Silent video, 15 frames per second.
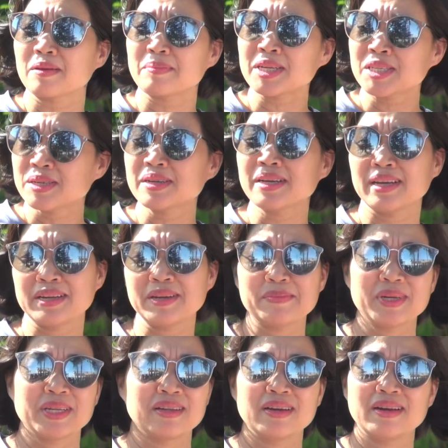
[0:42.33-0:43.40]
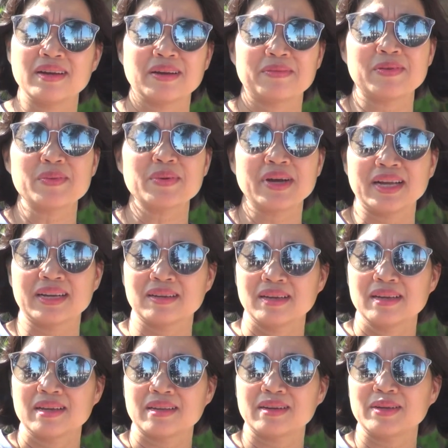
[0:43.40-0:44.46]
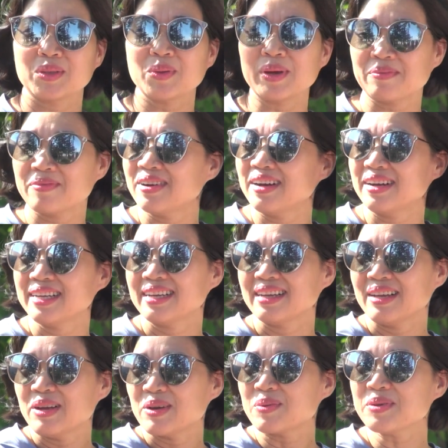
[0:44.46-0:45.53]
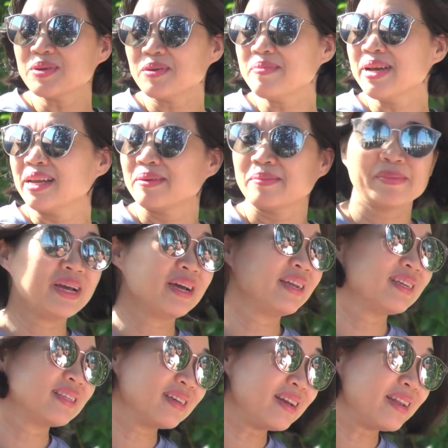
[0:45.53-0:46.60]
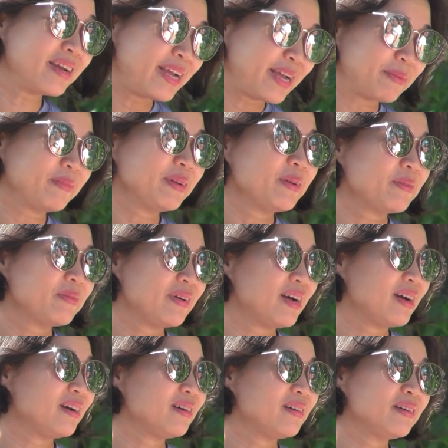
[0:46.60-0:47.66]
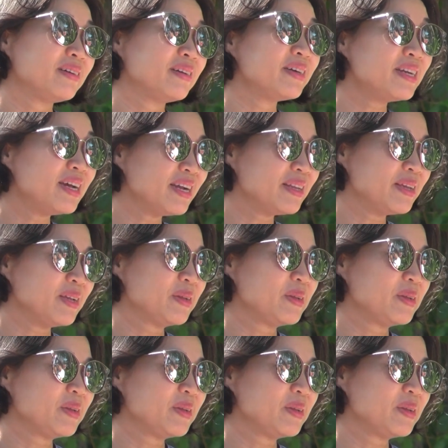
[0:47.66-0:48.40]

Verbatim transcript: The sea is quite beautiful, the local people are friendly, and the traffic is convenient.